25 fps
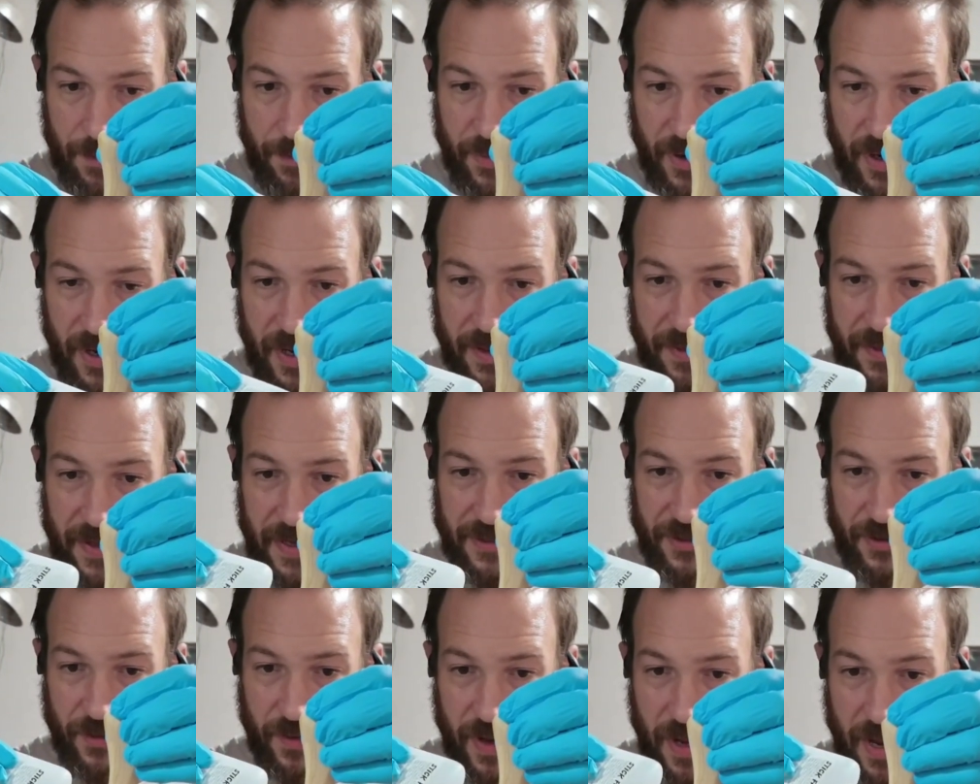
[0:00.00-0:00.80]
but
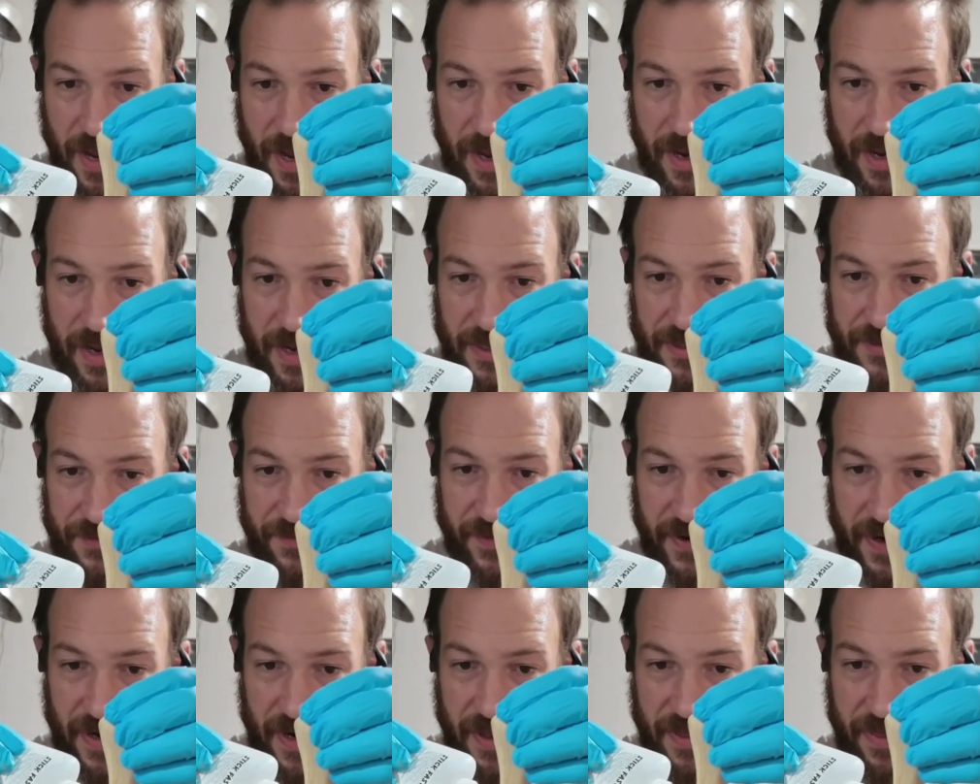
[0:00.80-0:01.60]
that's okay. It's
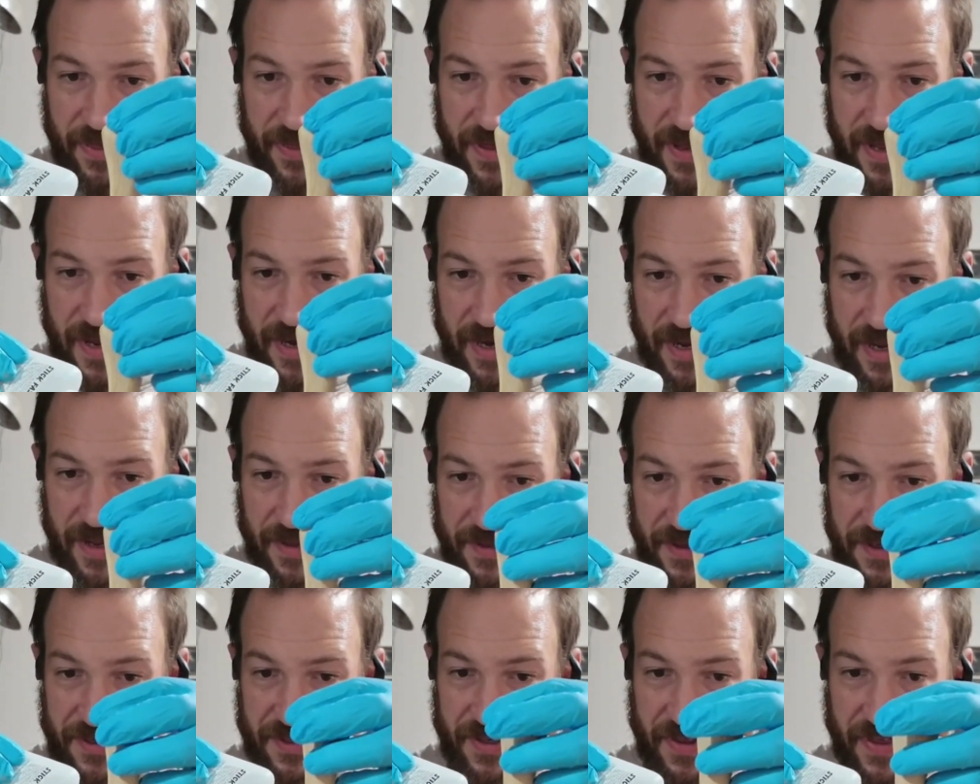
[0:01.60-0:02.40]
very thin,
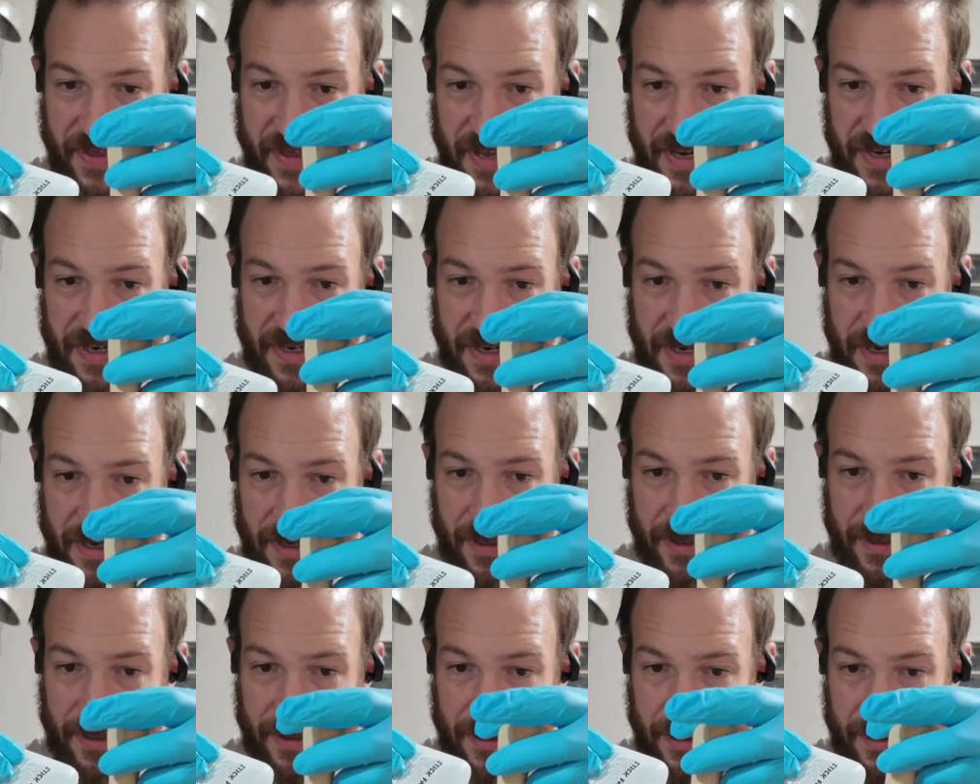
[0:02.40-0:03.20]
and this thin
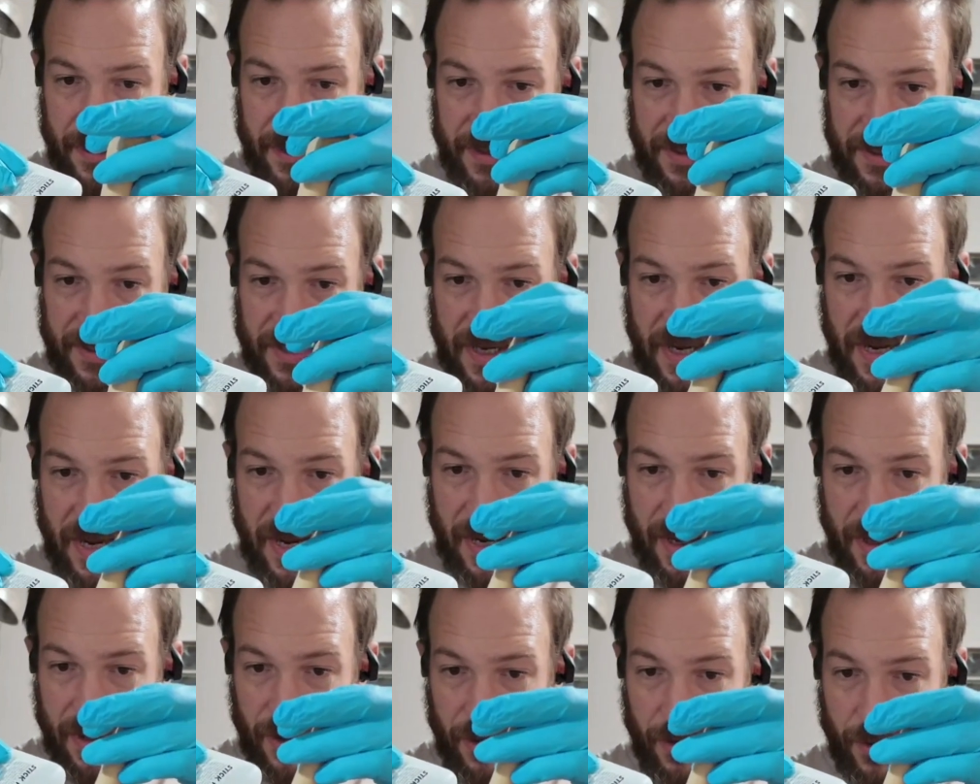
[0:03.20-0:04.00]

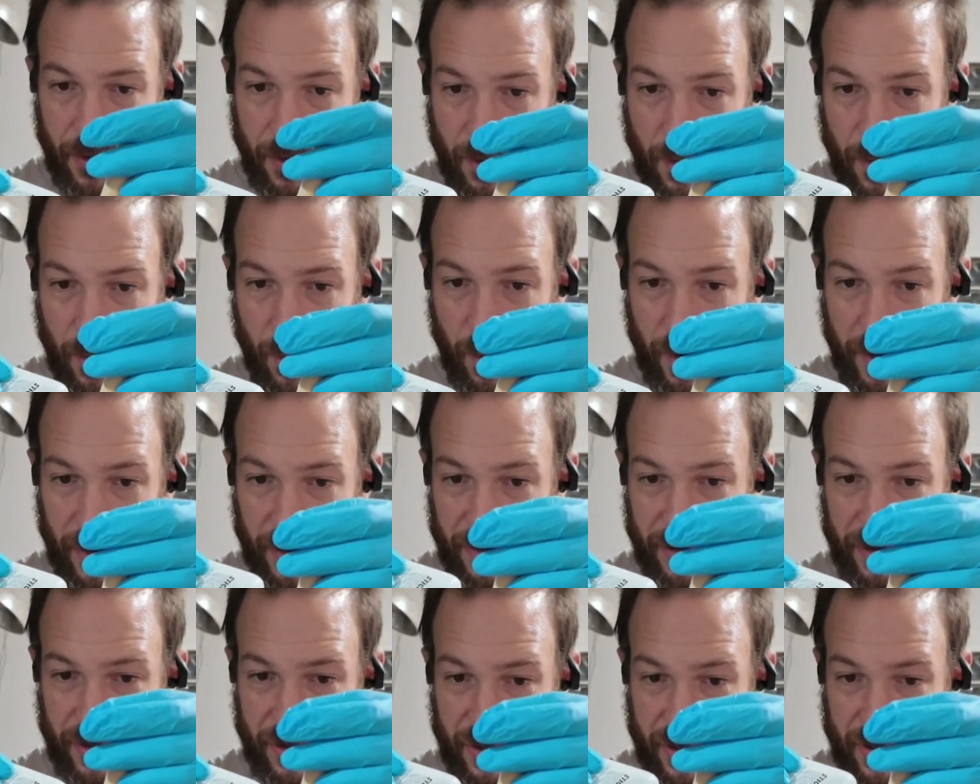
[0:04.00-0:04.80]
CA glue
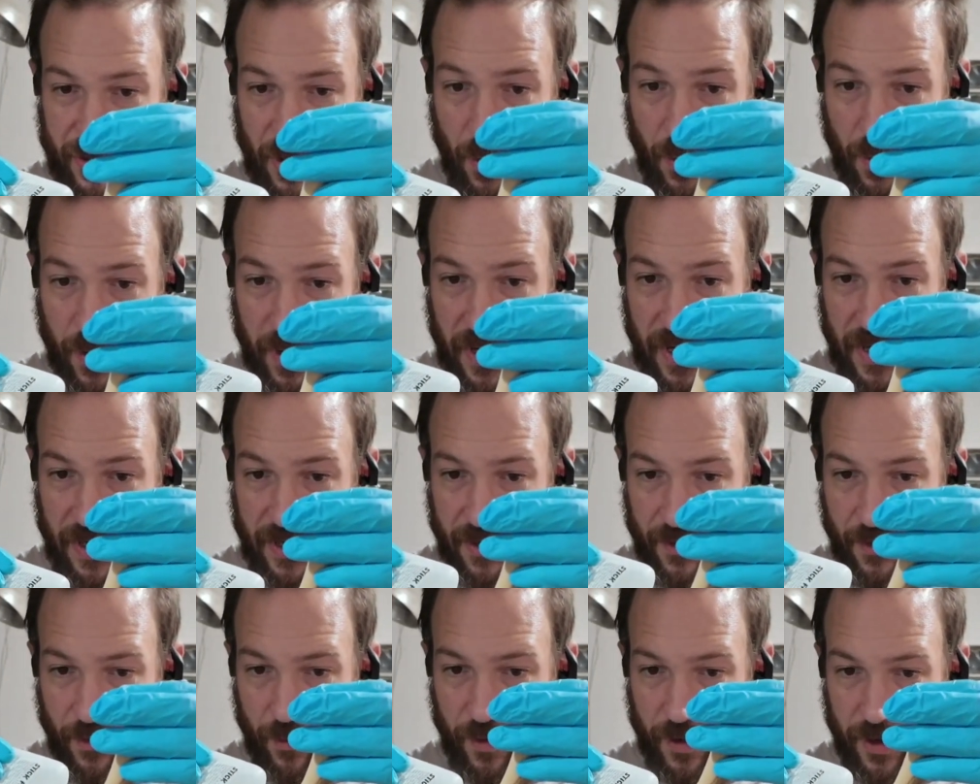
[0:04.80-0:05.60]
will soak
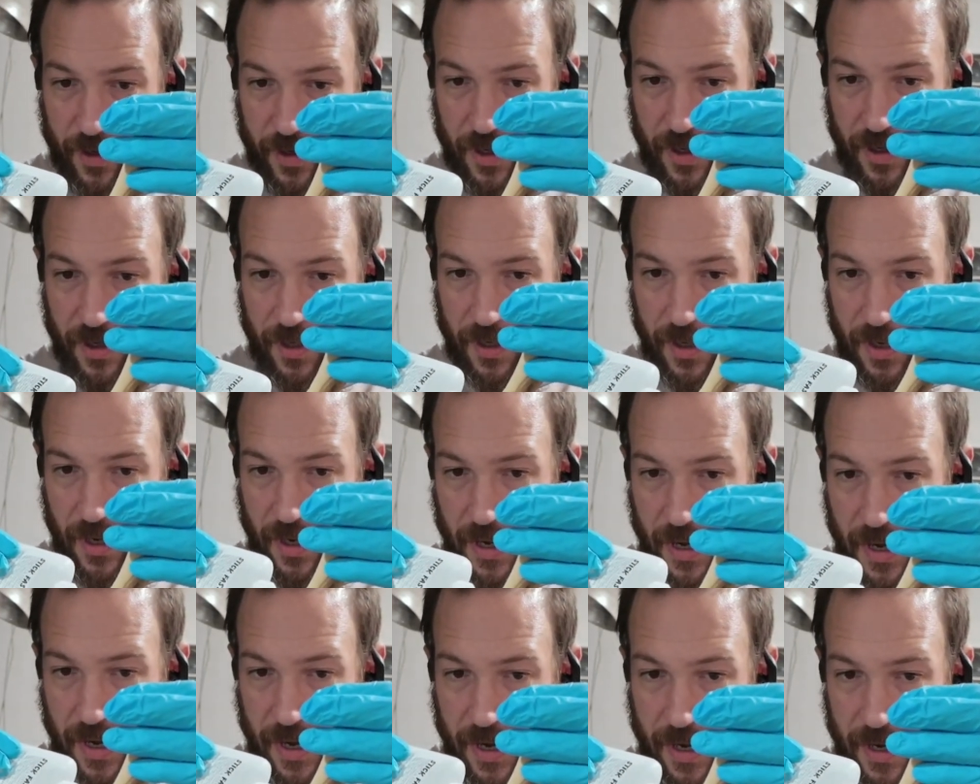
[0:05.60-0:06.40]
into the wood,
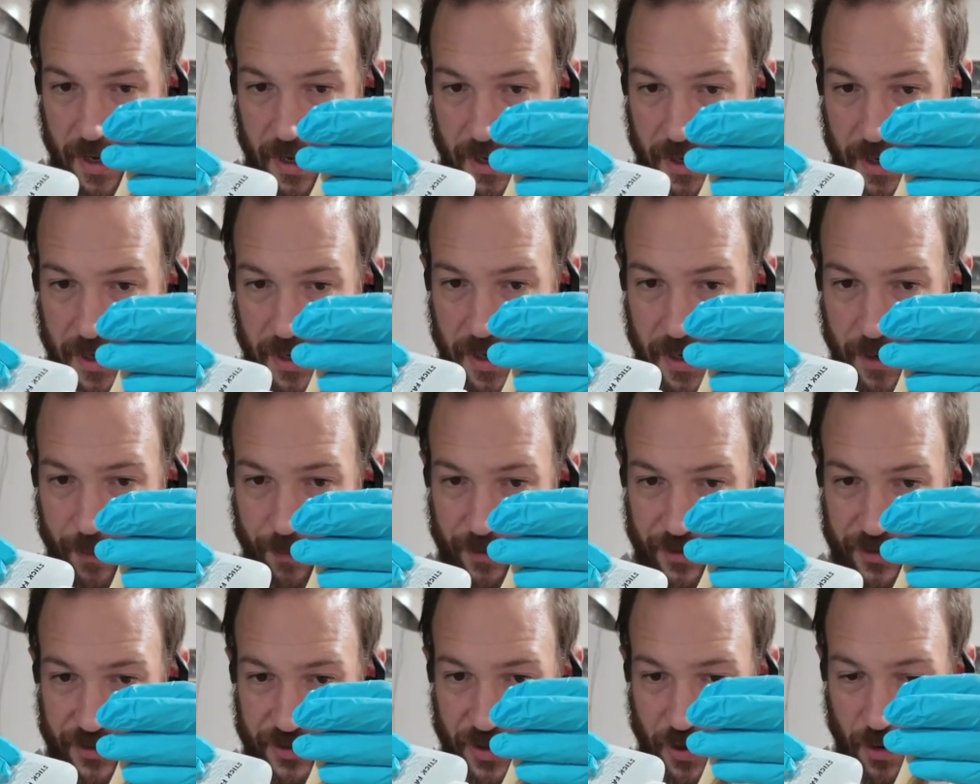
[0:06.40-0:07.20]
and
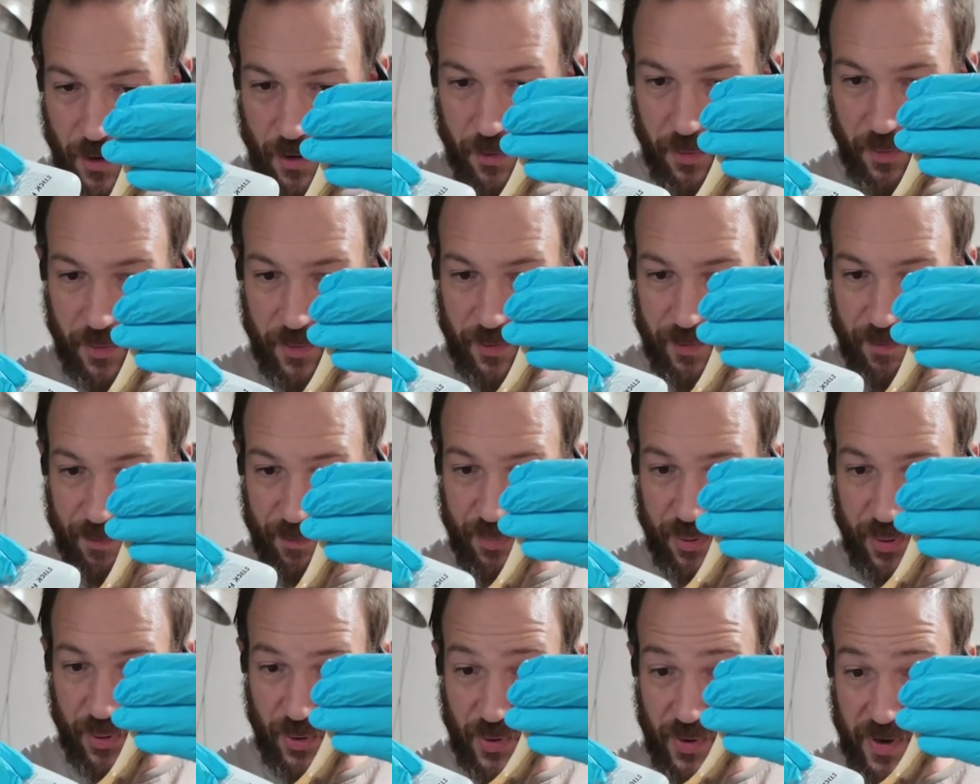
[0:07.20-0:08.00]
it will soak
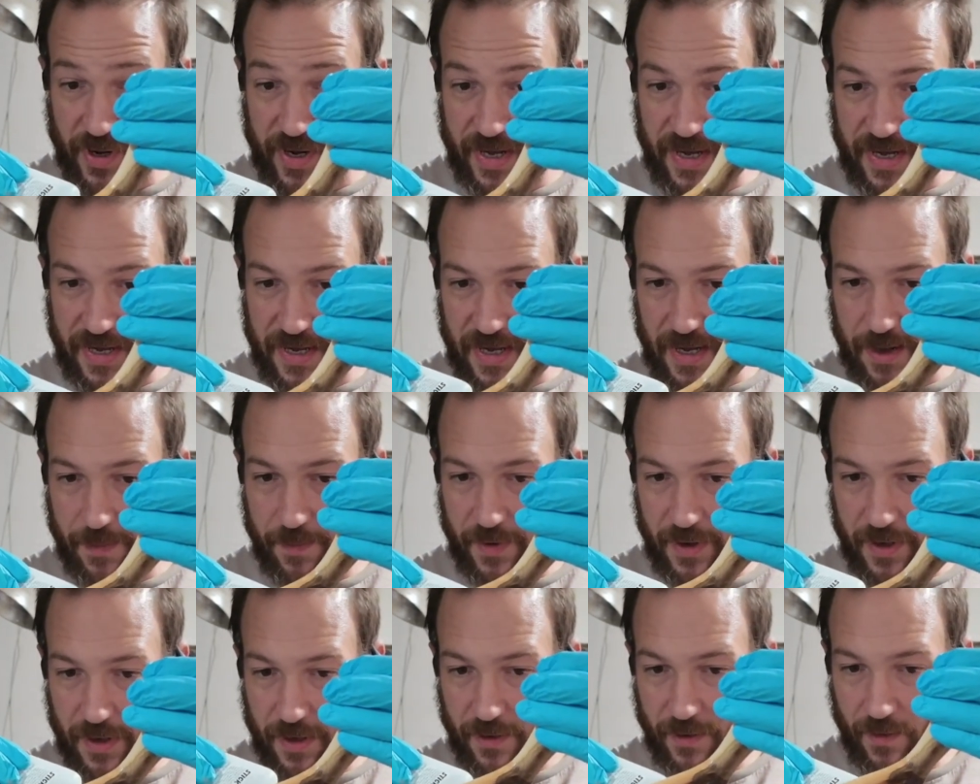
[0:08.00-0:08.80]
pretty
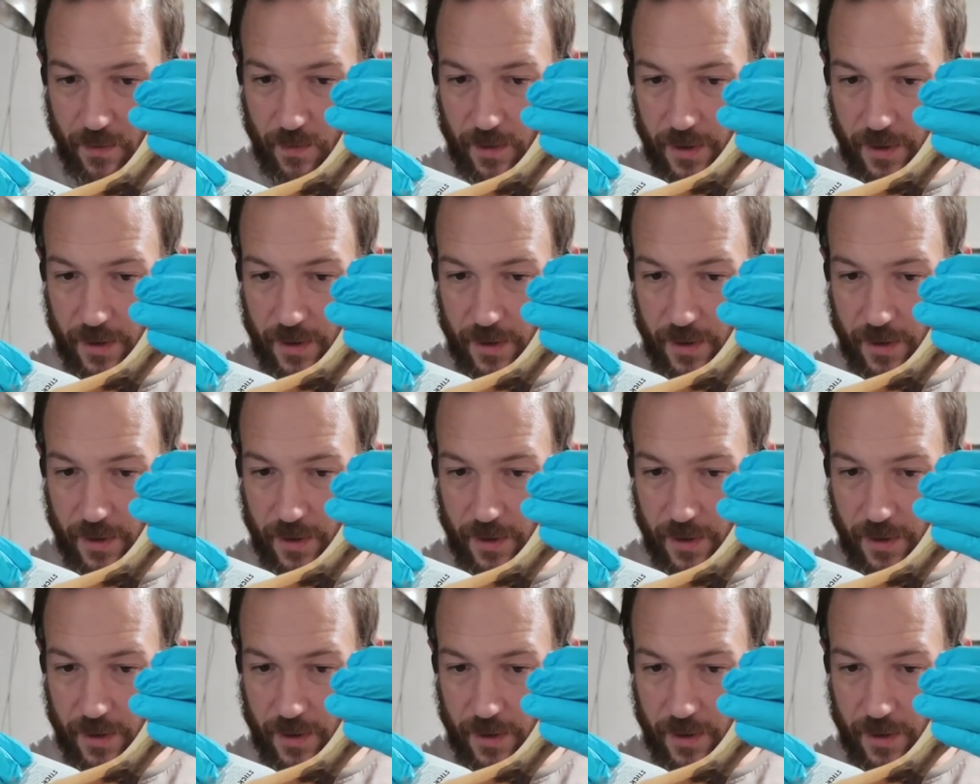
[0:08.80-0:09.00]
deep into the